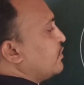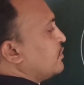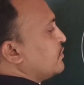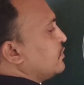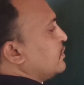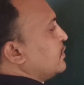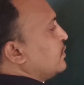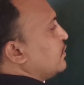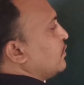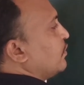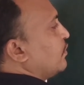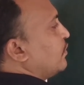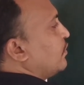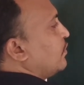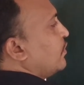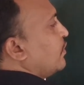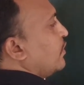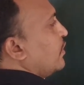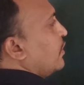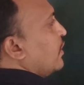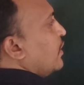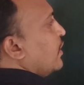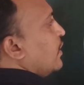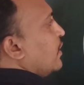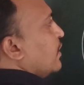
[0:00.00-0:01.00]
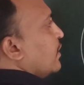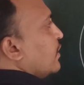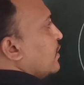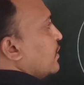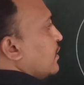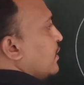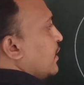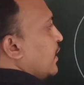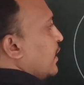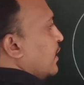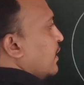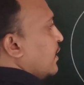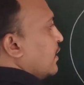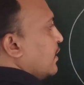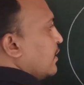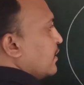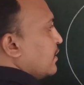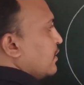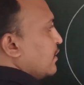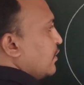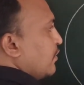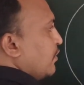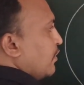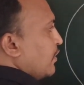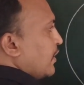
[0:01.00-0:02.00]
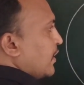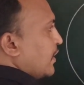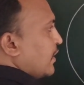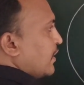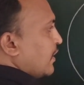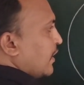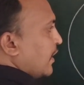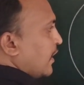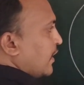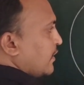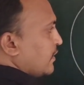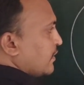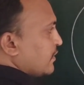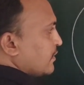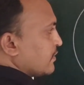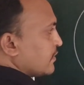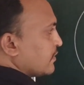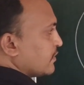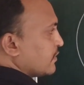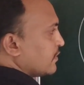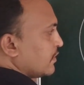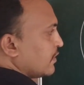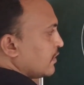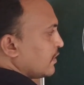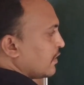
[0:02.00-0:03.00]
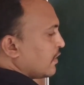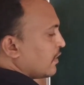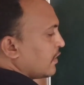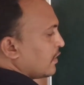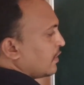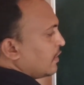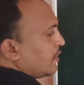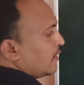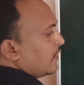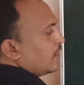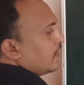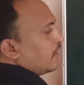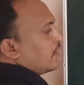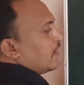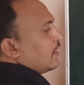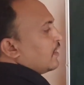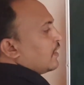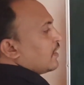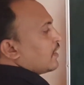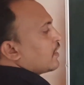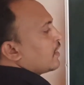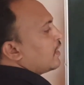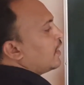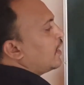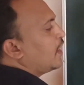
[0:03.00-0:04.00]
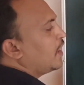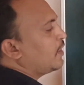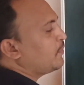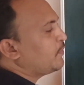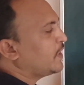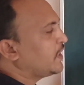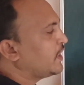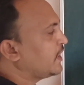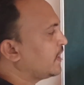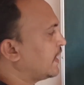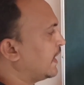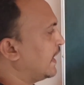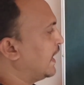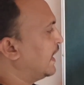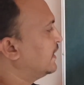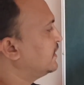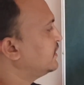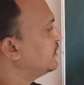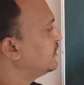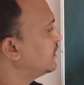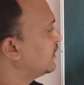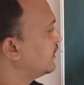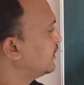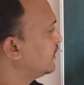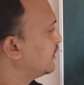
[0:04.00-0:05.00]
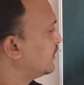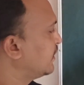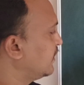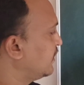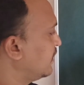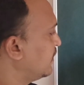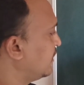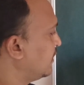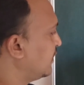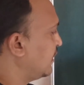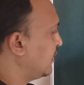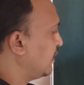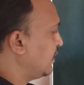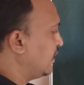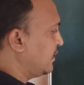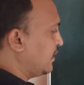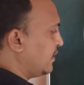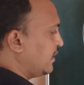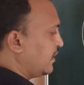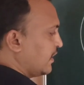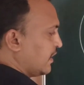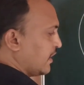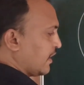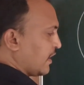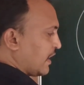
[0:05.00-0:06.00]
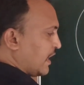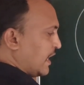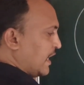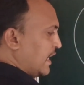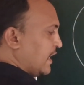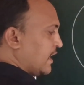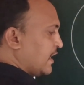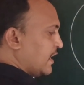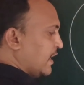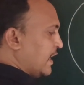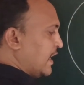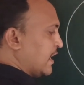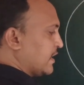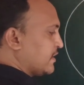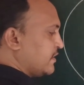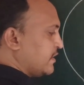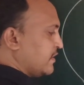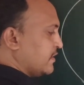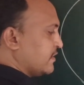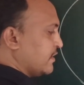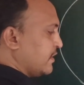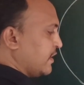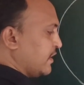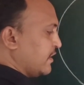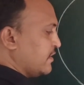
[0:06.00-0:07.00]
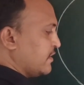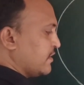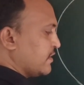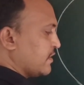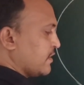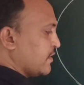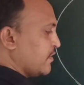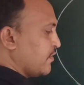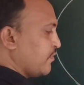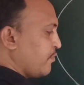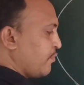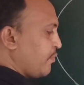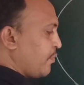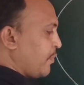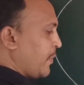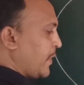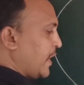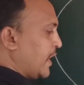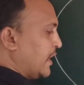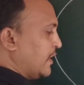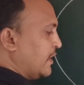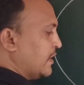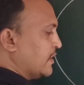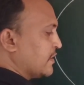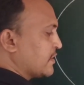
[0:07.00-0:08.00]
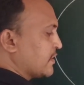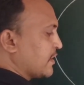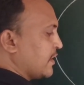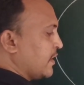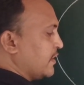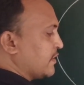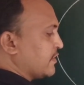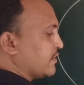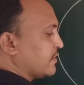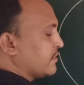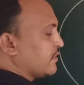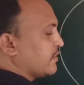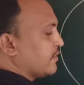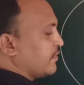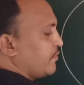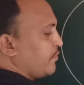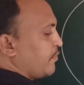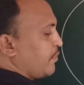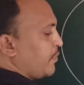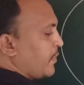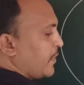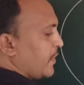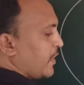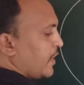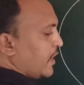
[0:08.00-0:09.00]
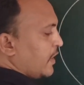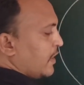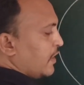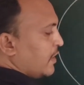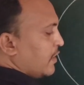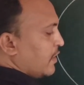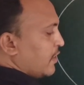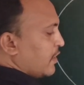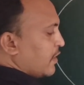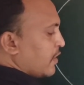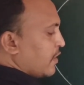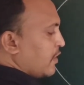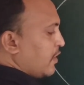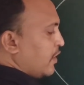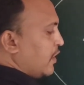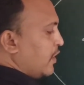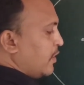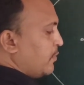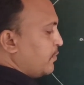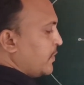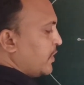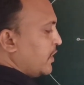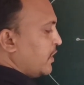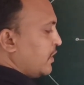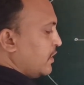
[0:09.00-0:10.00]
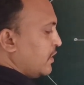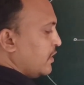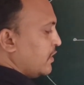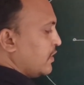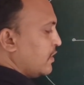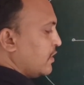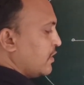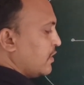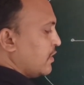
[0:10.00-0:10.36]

to 0, then you will get like this. Common tangent, here radical axis is in this case common